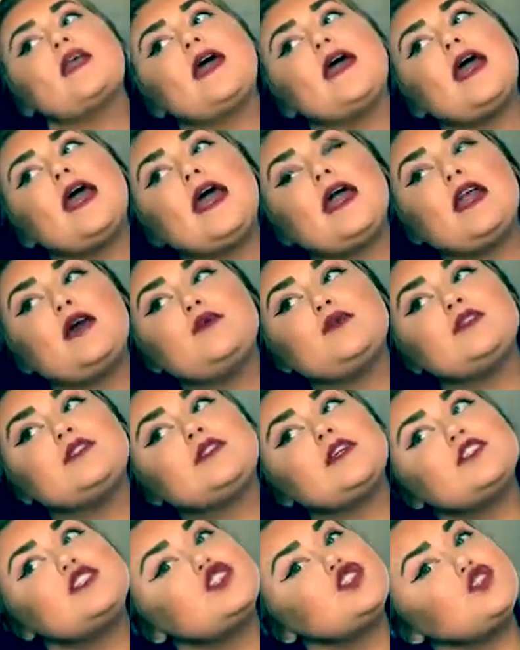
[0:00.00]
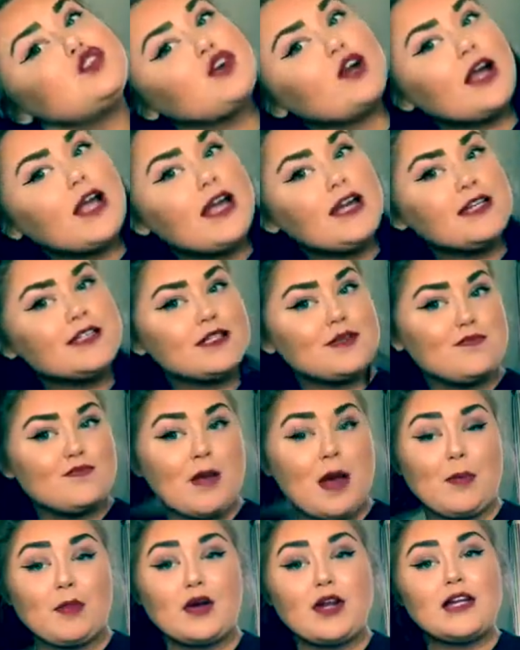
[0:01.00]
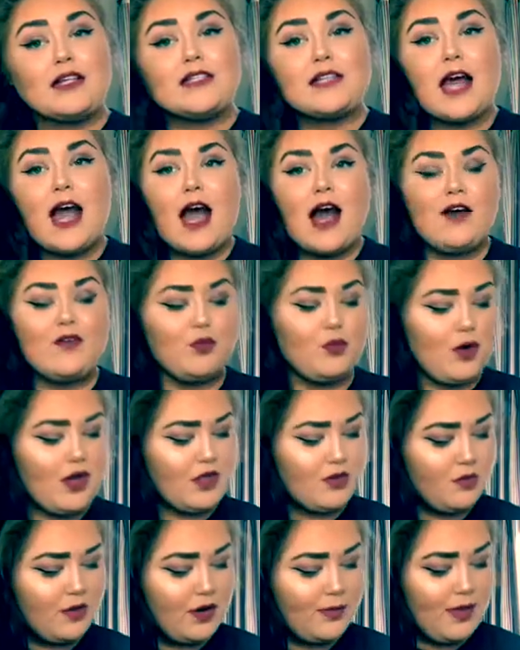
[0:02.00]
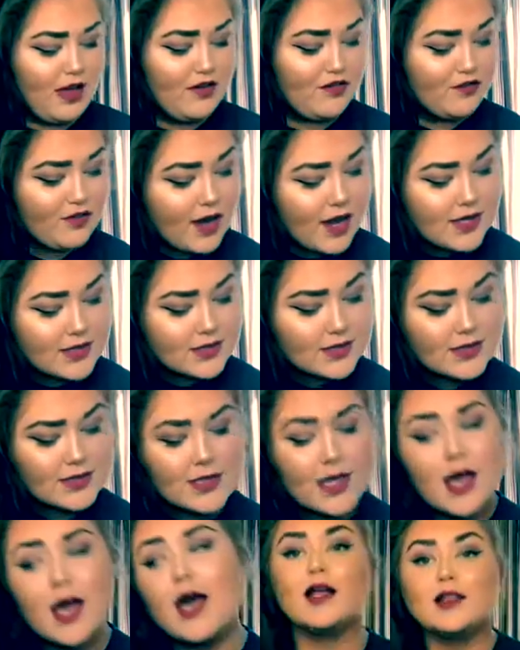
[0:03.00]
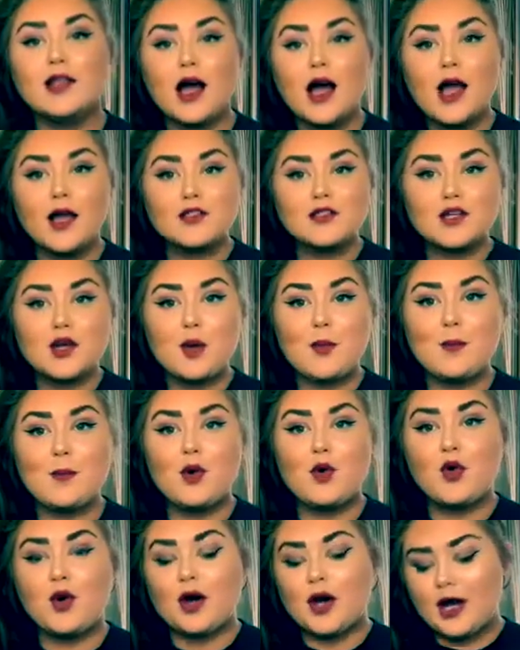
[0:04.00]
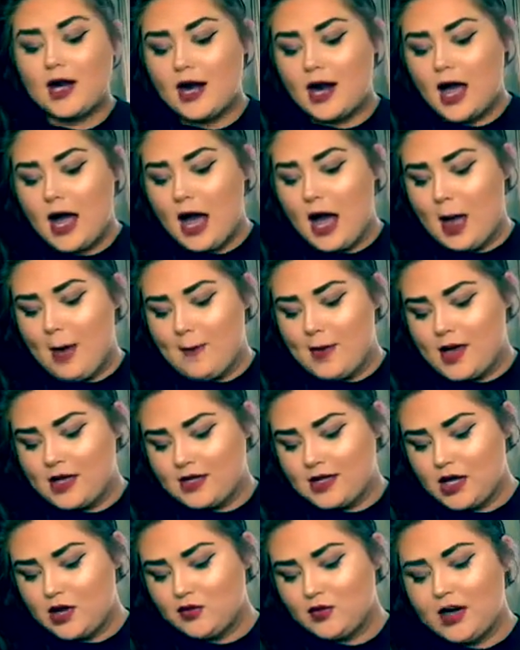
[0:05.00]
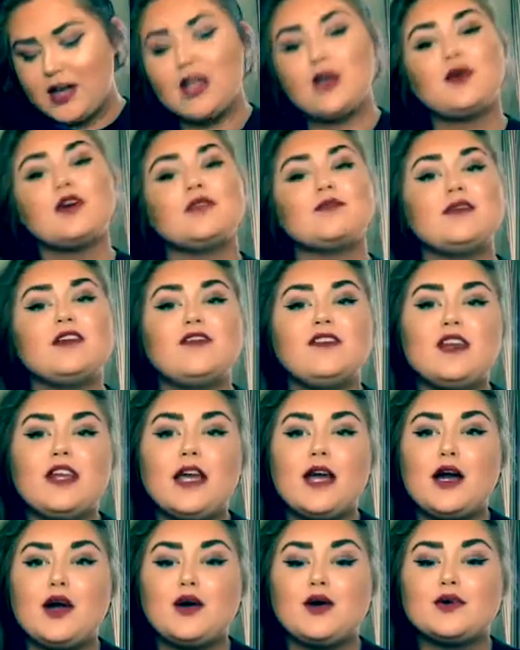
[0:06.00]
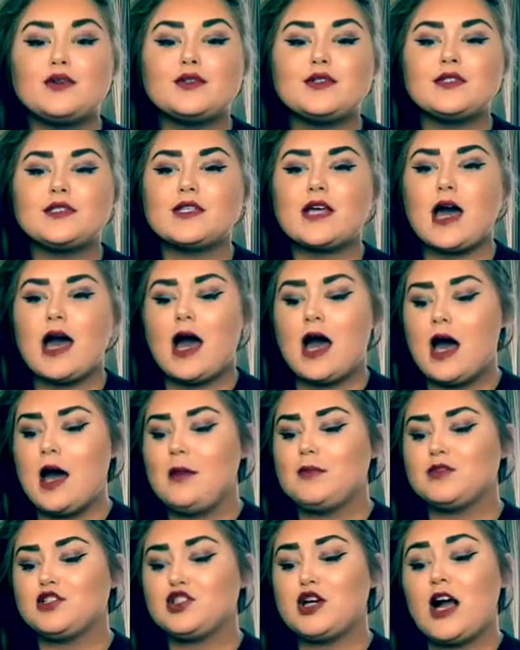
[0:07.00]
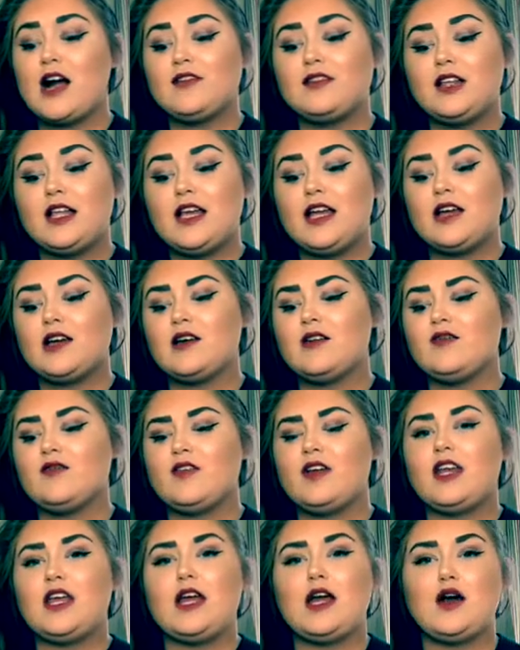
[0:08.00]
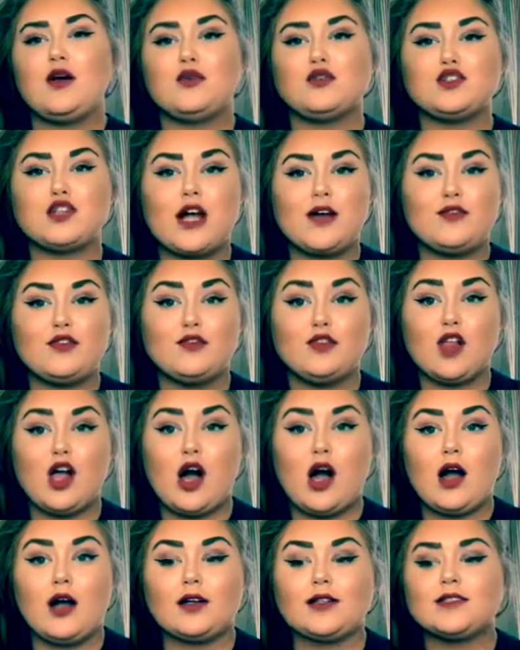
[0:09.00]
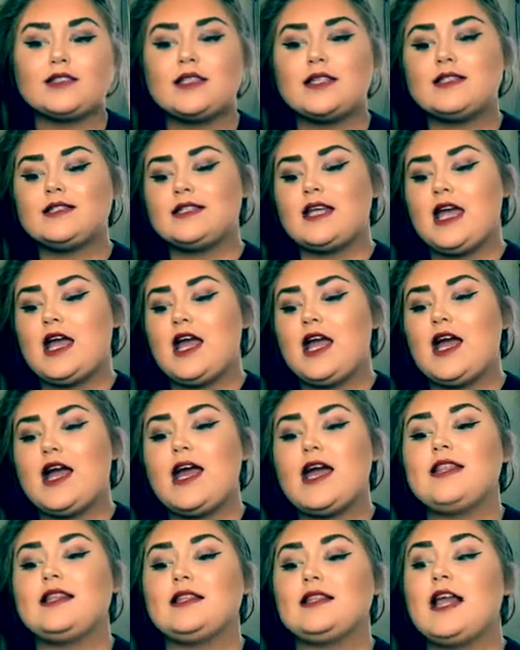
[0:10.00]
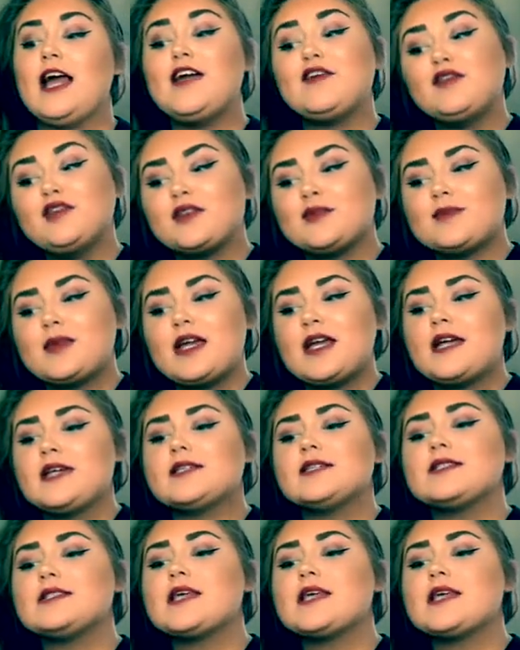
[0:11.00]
and it was such a great memory to have with one of my friends. A lot more Get Ready With Me videos, traveling video, travel vlogs, day in life with me's,